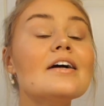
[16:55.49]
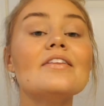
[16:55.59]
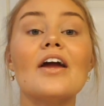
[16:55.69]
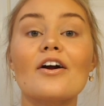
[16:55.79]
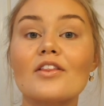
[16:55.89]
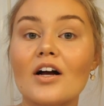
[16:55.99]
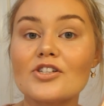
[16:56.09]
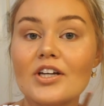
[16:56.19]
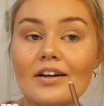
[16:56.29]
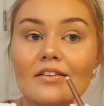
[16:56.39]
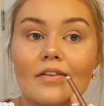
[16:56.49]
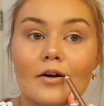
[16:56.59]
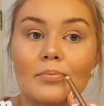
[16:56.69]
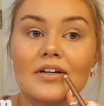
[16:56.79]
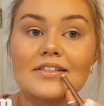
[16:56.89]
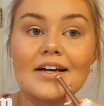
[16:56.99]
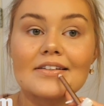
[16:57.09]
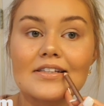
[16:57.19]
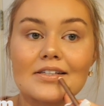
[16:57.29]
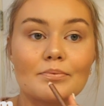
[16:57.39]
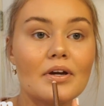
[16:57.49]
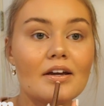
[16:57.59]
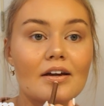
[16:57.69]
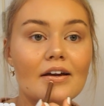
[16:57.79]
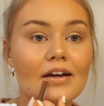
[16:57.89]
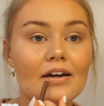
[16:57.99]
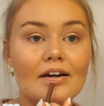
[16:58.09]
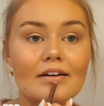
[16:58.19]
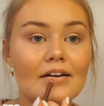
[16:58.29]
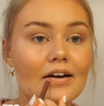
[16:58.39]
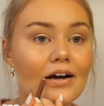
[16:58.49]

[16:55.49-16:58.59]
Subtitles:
They are launching their presets this week, and